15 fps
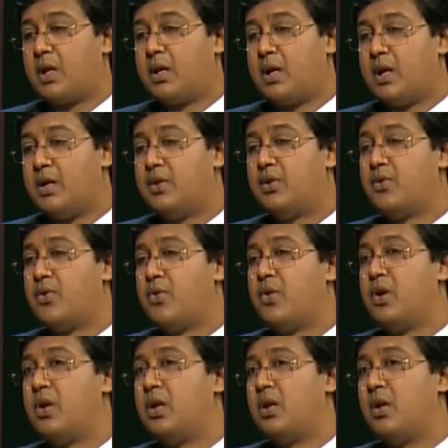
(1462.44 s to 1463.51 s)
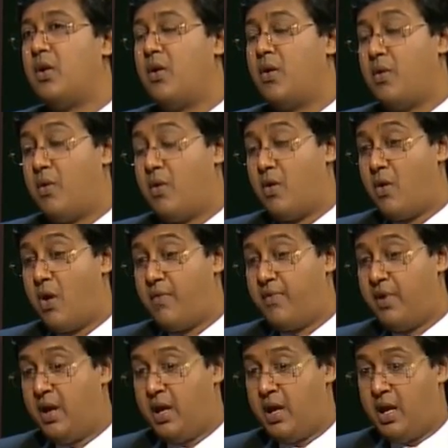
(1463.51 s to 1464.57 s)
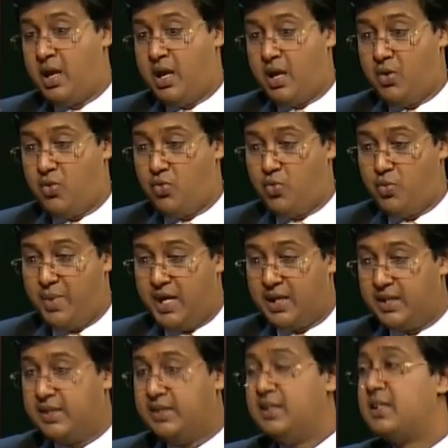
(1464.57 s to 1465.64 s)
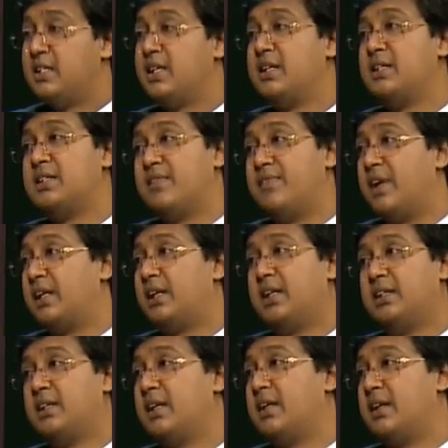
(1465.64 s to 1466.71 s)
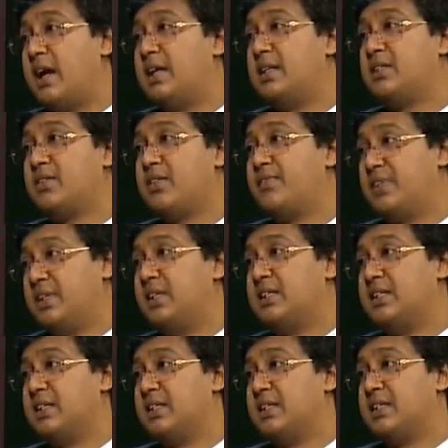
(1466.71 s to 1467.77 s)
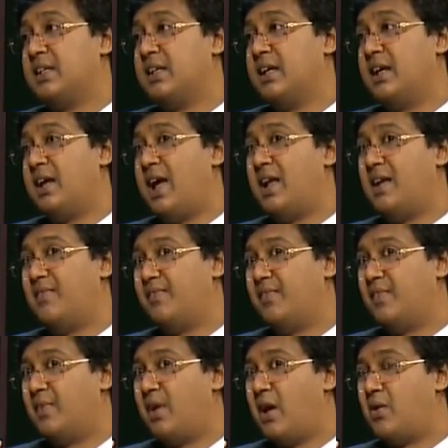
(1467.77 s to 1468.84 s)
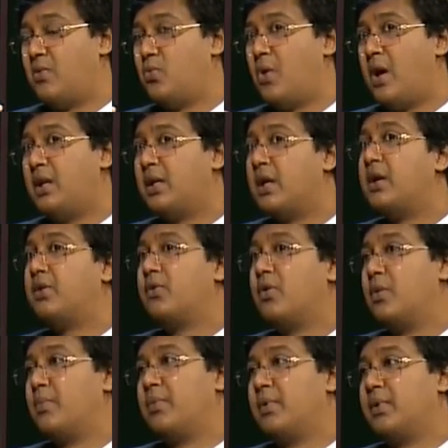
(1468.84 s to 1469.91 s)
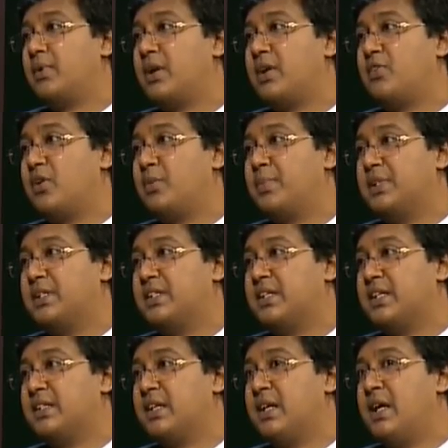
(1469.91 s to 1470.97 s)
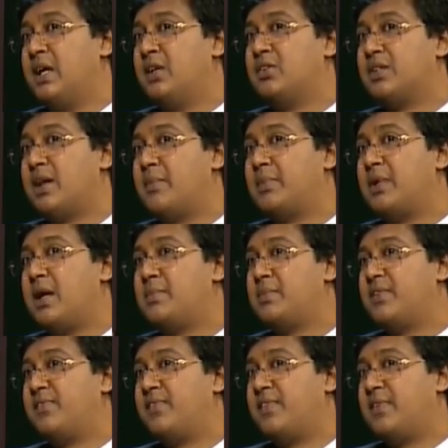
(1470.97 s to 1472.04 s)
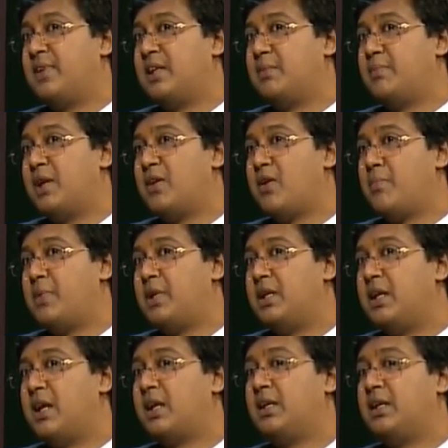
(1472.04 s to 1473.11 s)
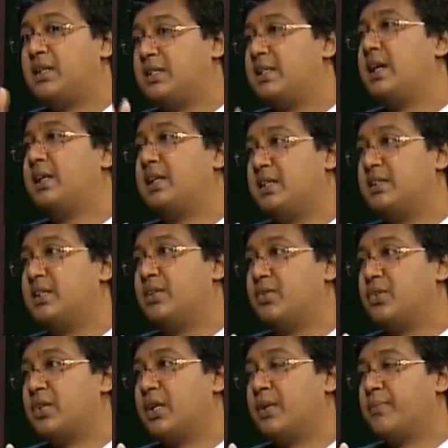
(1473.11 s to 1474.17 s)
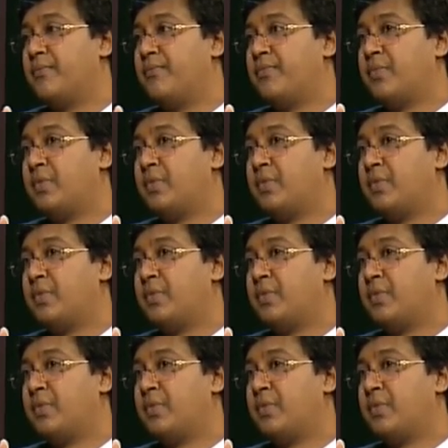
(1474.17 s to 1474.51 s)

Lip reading: control or who make decisions affecting the rights of citizens, and who are in control positions. So sometimes it may not be directly a state institution,